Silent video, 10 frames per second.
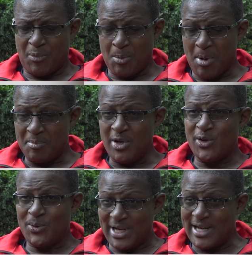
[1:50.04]
Probably
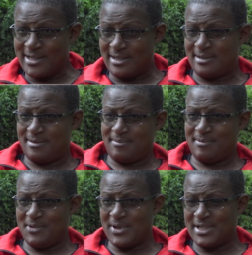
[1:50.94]
you get
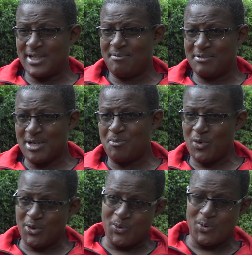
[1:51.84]
yourself
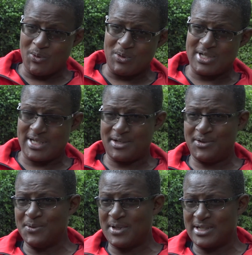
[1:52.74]
somebody who looks
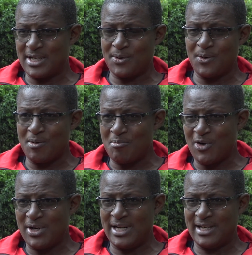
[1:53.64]
at you as a role
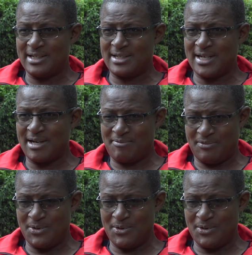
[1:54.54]
model and stuff.